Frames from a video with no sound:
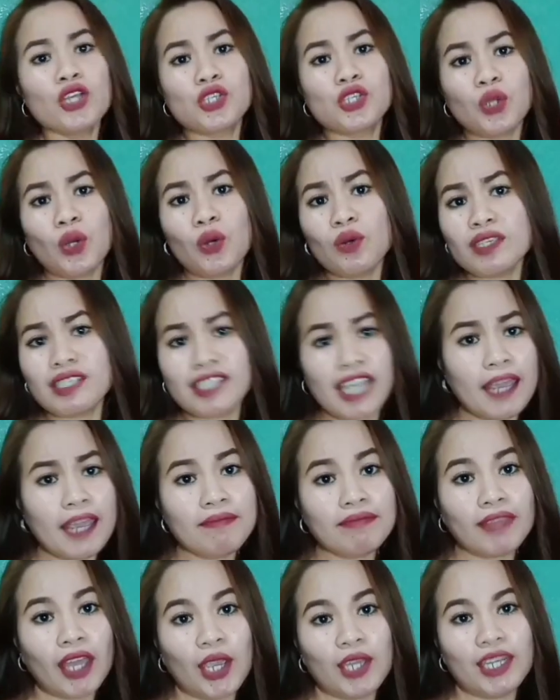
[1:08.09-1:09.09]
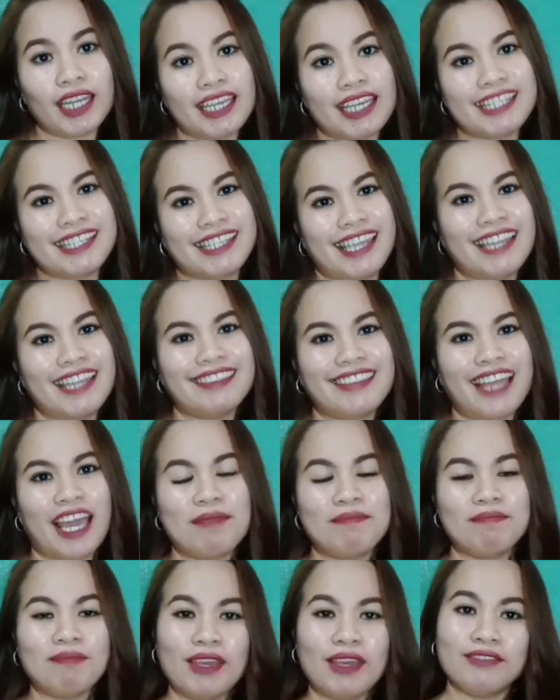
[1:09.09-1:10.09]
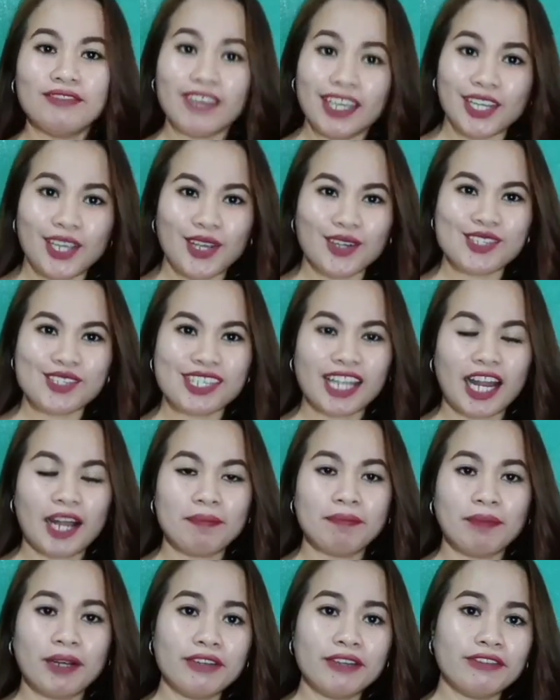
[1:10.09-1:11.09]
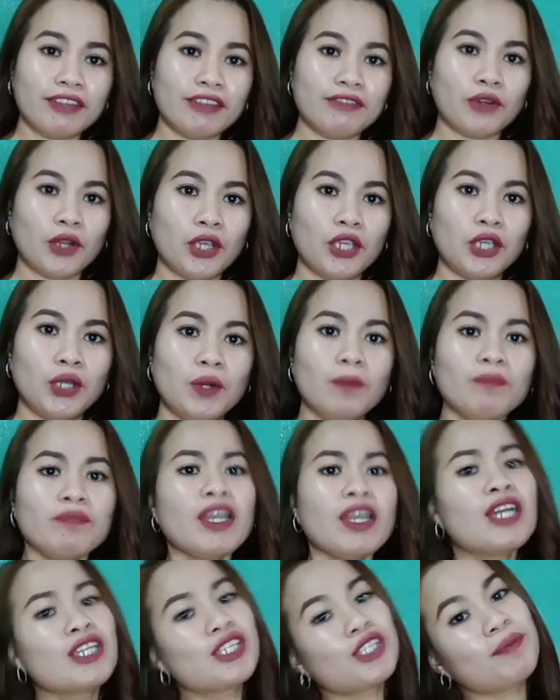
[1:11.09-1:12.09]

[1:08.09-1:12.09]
So kung same tayo ng skin type, my videos are perfect for you.